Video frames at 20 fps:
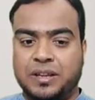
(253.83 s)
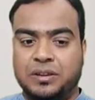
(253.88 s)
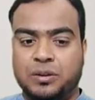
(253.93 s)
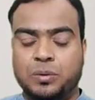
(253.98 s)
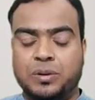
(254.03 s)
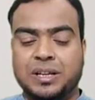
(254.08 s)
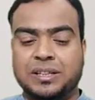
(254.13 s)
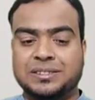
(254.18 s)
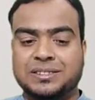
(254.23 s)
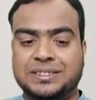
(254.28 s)

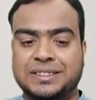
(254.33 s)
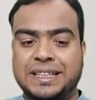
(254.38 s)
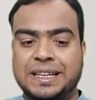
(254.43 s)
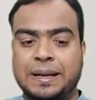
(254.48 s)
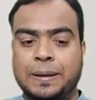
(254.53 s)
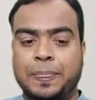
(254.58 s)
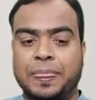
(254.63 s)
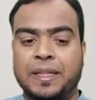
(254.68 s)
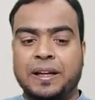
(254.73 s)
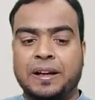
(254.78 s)
You can
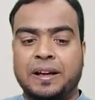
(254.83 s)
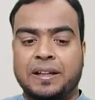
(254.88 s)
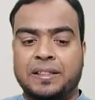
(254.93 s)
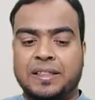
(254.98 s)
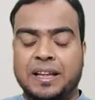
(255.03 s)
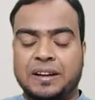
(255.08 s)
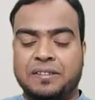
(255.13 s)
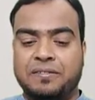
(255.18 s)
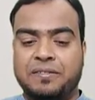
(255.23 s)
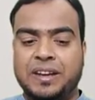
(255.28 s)
see
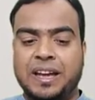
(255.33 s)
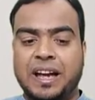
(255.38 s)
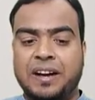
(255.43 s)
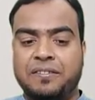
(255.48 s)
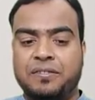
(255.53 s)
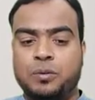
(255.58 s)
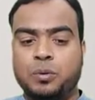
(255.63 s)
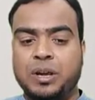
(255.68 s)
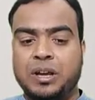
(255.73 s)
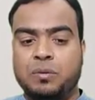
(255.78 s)
that we
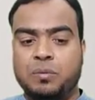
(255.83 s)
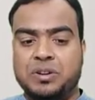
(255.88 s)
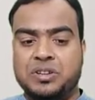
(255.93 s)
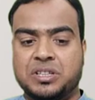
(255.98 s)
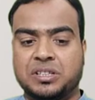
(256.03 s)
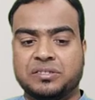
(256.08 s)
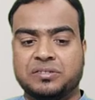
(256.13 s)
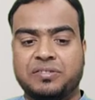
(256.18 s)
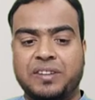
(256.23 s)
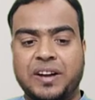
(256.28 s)
have two equations,